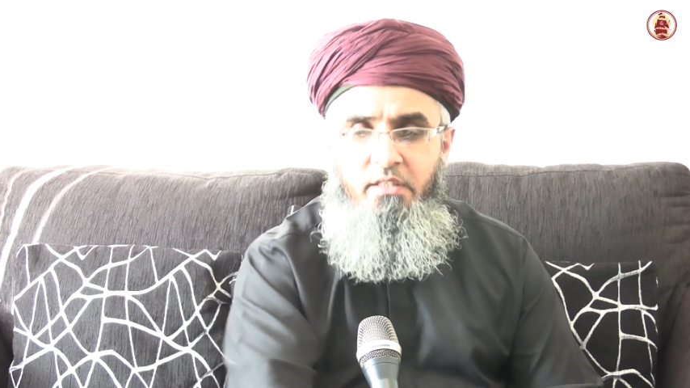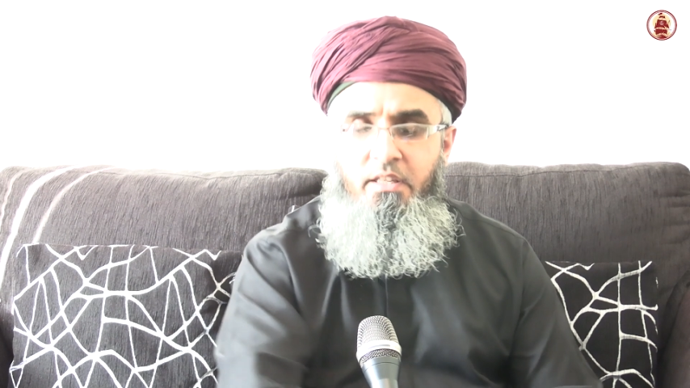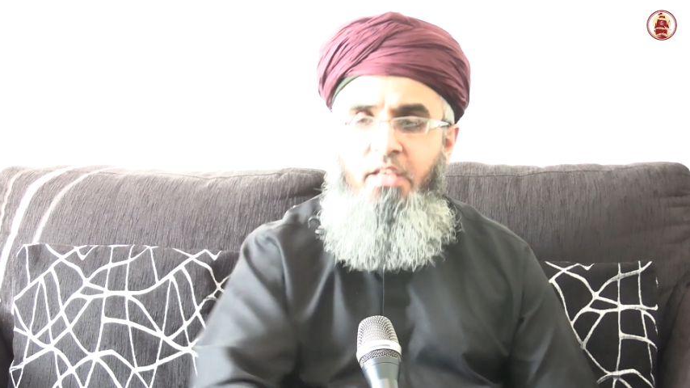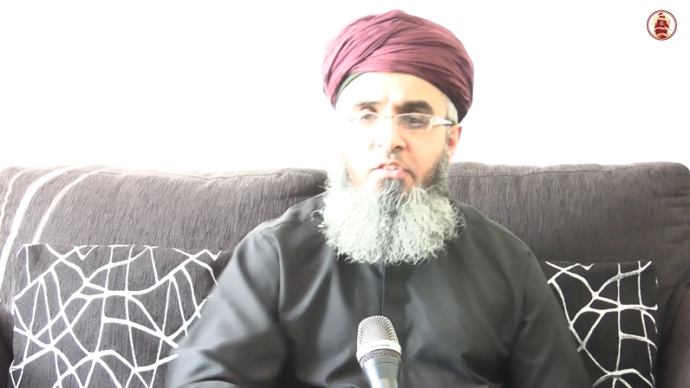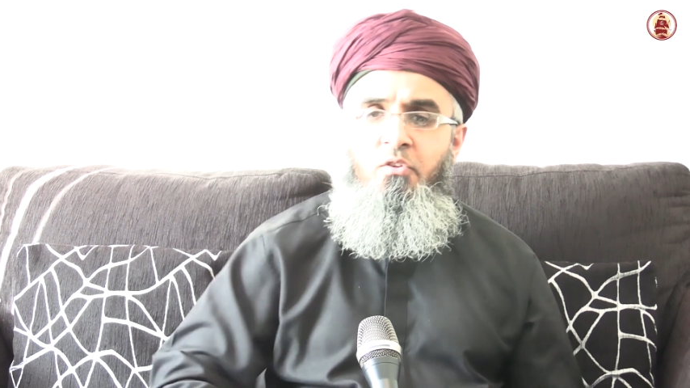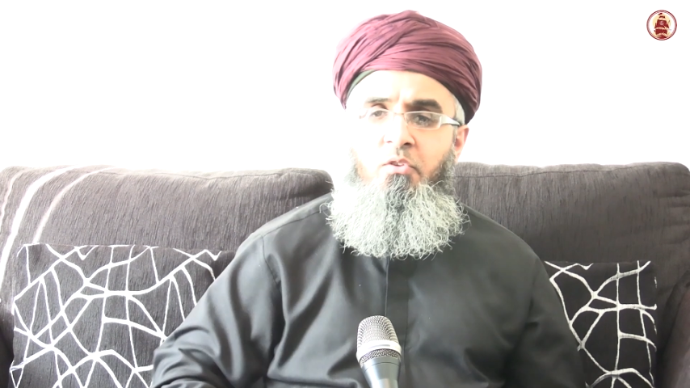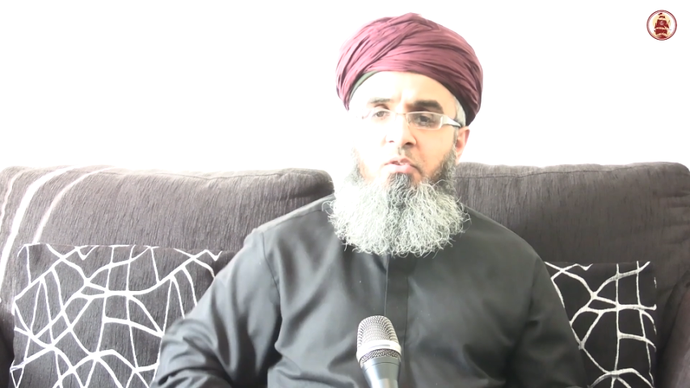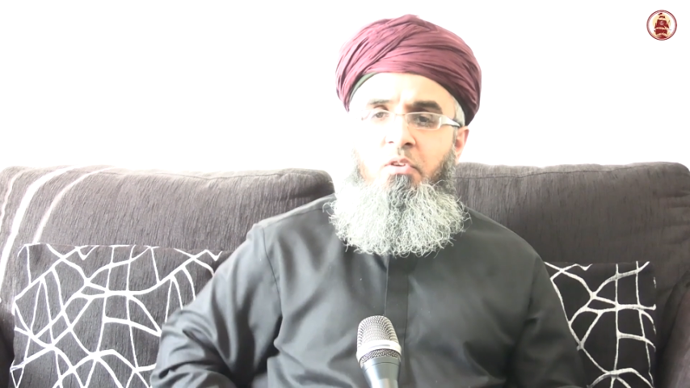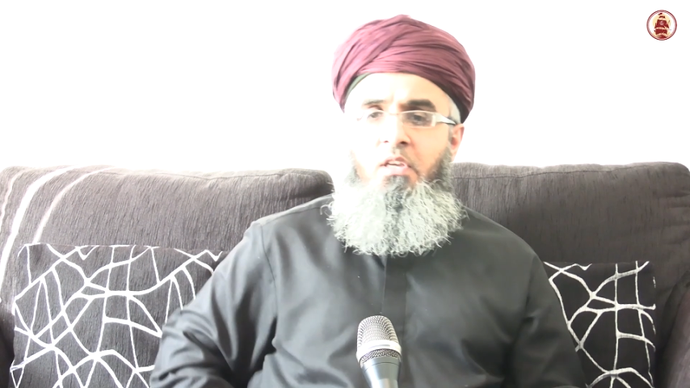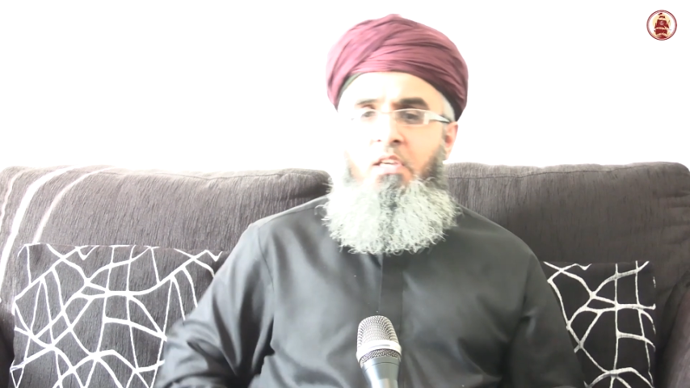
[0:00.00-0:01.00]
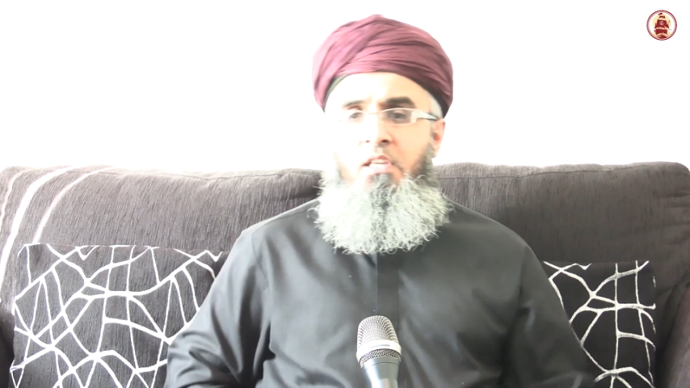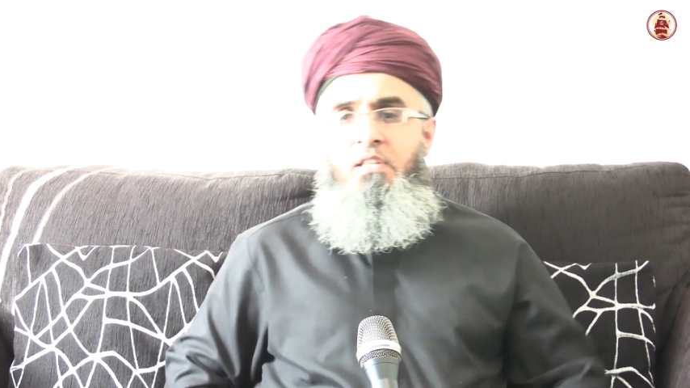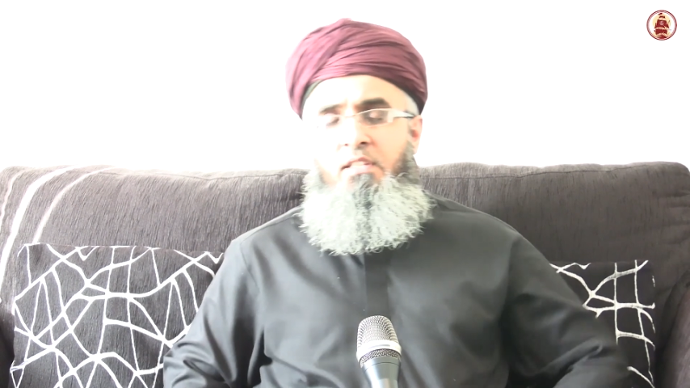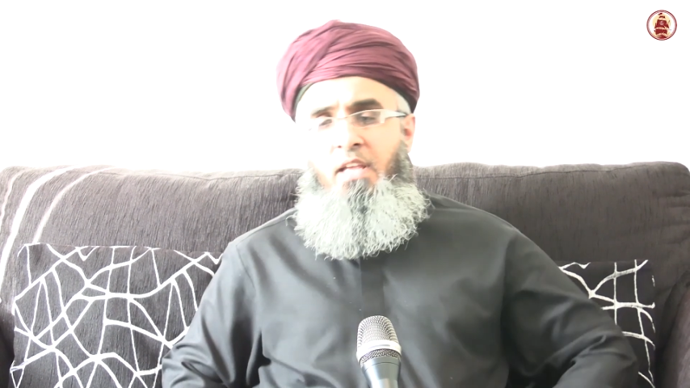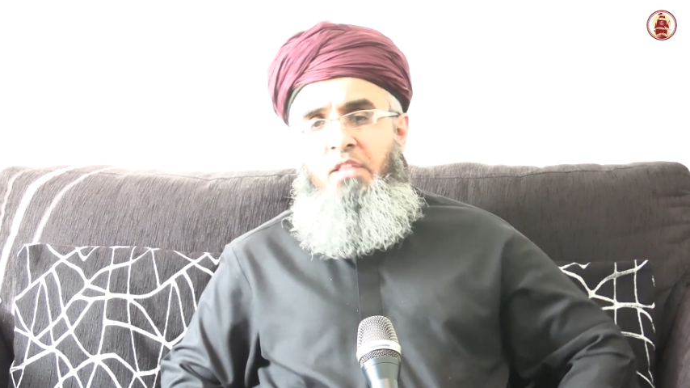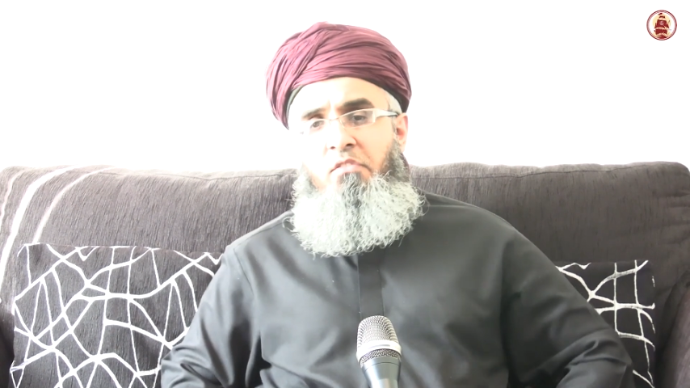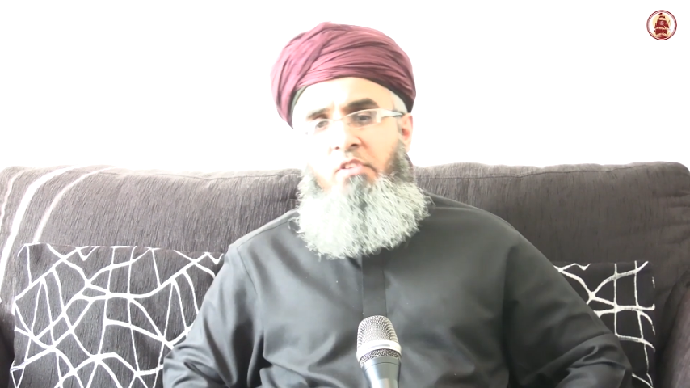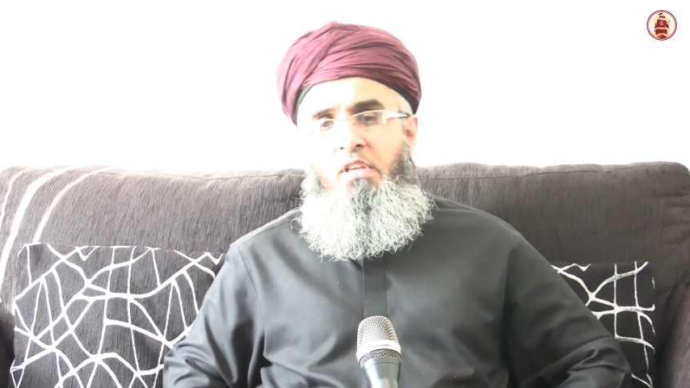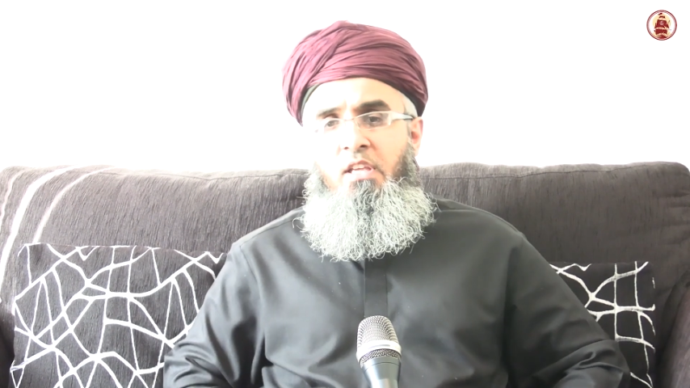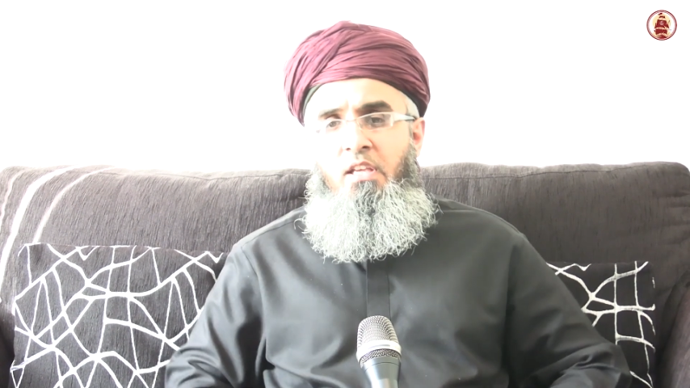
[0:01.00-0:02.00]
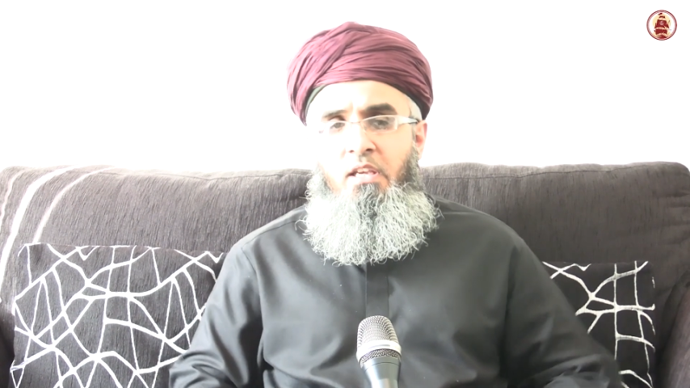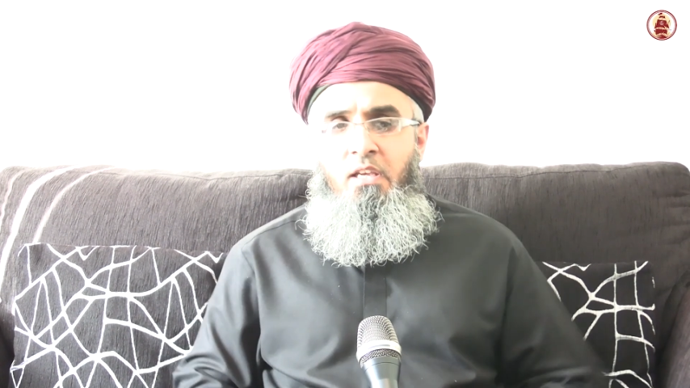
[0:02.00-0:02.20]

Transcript: day two, day three,